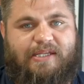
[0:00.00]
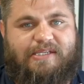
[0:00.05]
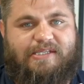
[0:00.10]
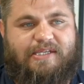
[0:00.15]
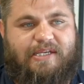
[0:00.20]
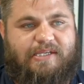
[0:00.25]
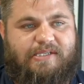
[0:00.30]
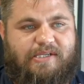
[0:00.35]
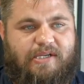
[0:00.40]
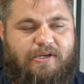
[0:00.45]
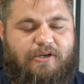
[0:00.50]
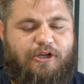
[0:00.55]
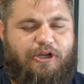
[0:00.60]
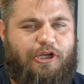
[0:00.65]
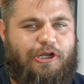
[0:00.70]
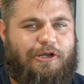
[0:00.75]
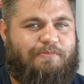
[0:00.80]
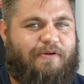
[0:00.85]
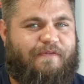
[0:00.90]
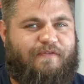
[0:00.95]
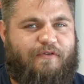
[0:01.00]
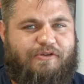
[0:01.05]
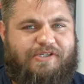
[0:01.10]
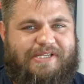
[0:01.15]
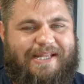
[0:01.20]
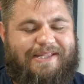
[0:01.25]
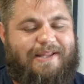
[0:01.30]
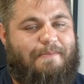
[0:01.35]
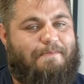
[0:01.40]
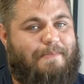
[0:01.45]
this season. But if you
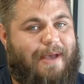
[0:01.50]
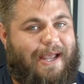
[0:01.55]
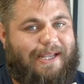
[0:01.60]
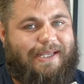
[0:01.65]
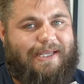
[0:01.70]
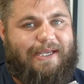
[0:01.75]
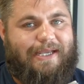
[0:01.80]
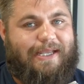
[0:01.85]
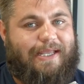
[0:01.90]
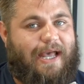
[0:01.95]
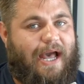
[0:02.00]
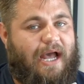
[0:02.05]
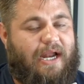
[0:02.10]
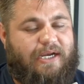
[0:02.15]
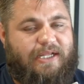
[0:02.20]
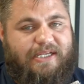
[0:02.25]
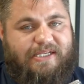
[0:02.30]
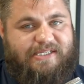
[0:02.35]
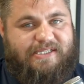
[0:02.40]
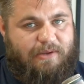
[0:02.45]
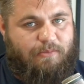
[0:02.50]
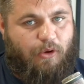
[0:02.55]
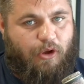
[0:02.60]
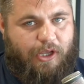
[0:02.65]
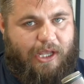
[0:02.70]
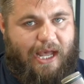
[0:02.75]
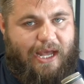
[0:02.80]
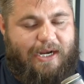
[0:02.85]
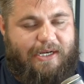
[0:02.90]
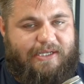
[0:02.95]
send them Mengi and Garner, you've seen what
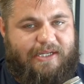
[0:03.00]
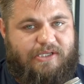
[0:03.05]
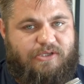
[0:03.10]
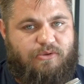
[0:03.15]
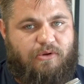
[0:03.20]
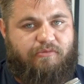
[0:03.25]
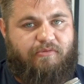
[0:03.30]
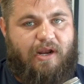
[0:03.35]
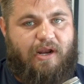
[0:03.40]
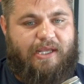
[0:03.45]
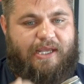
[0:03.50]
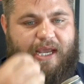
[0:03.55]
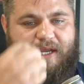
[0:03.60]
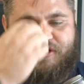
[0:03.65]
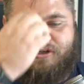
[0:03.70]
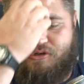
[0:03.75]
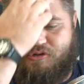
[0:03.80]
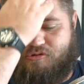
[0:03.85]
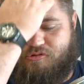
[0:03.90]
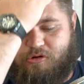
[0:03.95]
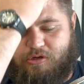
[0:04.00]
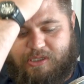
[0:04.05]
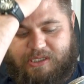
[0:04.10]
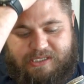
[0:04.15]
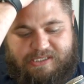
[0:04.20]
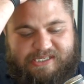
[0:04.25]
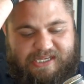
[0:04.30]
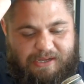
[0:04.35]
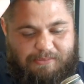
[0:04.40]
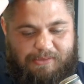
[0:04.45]
Garner did to a relegation
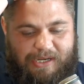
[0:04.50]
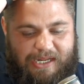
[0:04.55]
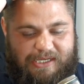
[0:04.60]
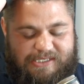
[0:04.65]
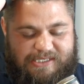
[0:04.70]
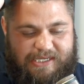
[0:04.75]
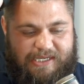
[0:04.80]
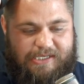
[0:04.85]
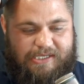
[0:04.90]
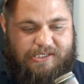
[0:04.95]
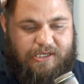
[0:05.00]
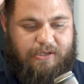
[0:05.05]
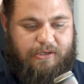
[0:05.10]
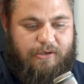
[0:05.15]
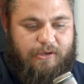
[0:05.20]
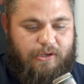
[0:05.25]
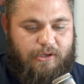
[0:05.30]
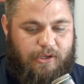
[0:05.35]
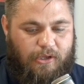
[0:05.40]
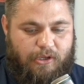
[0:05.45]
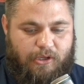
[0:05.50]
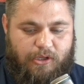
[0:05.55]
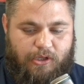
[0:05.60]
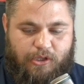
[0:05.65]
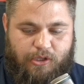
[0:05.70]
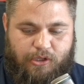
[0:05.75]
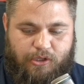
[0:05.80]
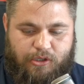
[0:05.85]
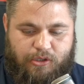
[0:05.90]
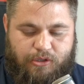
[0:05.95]
struggling team last season.
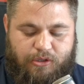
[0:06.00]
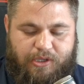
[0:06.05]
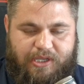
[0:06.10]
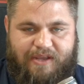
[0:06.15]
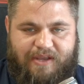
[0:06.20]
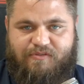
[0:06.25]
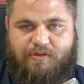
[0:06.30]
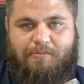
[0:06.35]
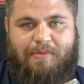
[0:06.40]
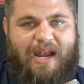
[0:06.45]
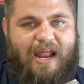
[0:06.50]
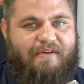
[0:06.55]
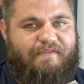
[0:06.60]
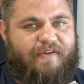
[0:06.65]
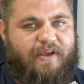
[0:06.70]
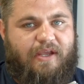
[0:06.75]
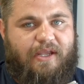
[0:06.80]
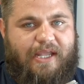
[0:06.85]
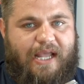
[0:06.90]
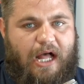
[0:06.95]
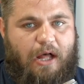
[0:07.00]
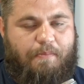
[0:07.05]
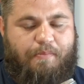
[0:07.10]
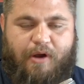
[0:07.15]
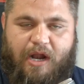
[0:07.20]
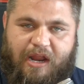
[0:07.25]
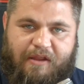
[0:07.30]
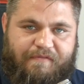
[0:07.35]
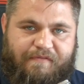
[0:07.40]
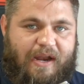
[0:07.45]
You give them Levitt and
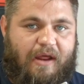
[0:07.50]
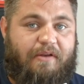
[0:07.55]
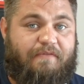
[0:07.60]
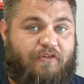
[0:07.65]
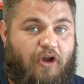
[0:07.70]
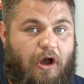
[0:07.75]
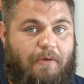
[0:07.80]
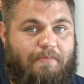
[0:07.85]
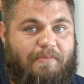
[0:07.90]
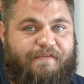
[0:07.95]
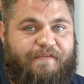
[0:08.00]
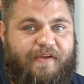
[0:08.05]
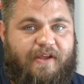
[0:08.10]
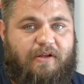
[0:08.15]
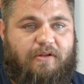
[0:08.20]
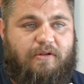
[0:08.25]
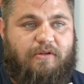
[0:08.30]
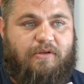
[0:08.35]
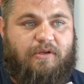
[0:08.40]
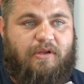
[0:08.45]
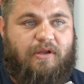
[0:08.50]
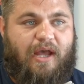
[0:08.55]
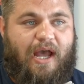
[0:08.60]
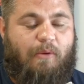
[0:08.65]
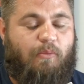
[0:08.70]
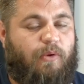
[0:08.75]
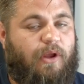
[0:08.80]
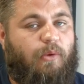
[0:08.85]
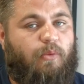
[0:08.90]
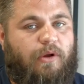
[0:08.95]
Galbraith, now they've got a midfield.
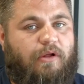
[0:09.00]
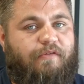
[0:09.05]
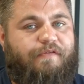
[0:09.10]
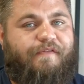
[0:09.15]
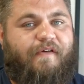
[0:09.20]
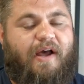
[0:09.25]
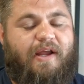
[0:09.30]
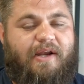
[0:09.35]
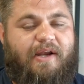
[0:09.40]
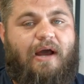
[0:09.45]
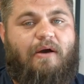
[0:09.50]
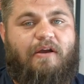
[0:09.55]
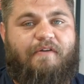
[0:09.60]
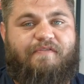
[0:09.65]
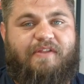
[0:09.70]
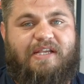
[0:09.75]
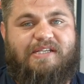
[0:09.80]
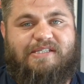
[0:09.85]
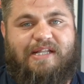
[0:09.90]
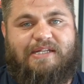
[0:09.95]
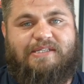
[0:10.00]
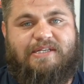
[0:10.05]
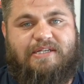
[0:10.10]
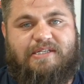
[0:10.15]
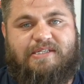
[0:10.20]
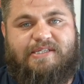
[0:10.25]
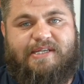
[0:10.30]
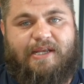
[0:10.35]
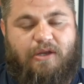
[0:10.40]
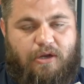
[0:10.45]
And we will find out if these lads
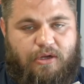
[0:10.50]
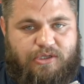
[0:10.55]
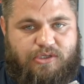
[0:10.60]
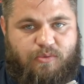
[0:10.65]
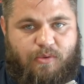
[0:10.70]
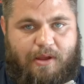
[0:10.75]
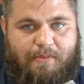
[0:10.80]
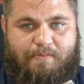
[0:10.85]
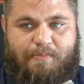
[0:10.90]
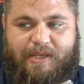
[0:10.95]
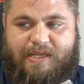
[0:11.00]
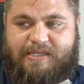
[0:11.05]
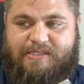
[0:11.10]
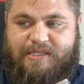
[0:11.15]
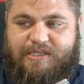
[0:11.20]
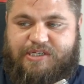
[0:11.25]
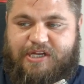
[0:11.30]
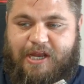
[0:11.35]
can sink or swim, because the